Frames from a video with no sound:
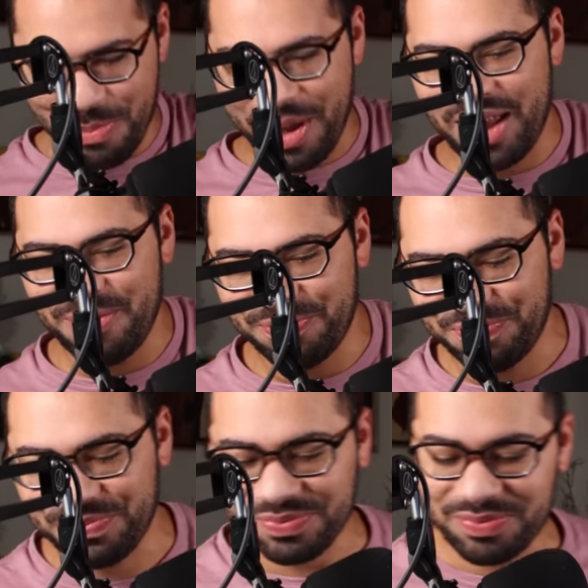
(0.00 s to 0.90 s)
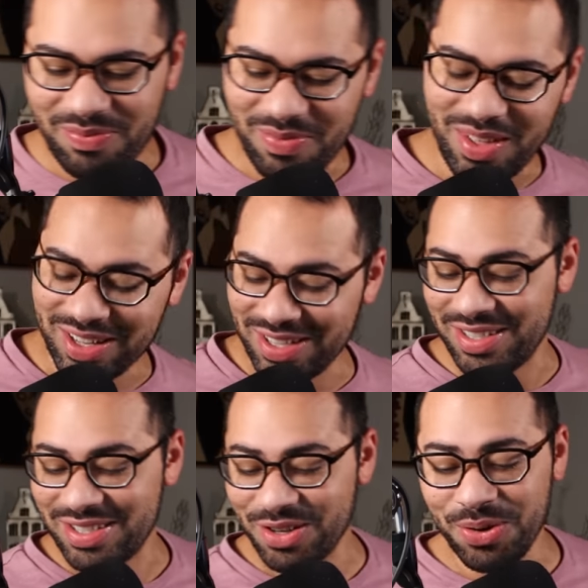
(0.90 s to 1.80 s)
notepad because
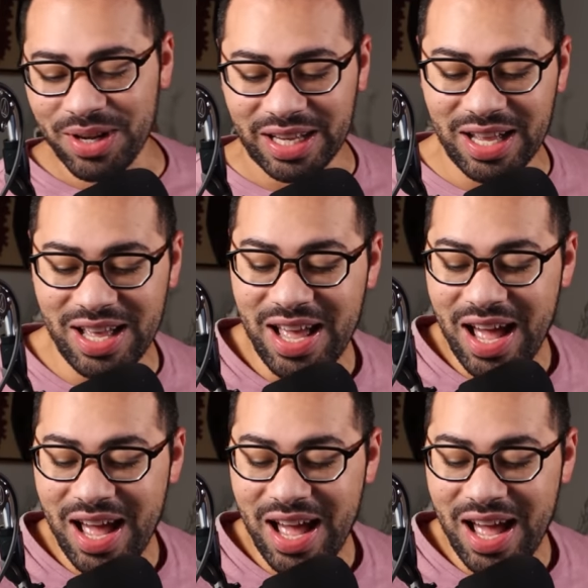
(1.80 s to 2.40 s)
he's annoying.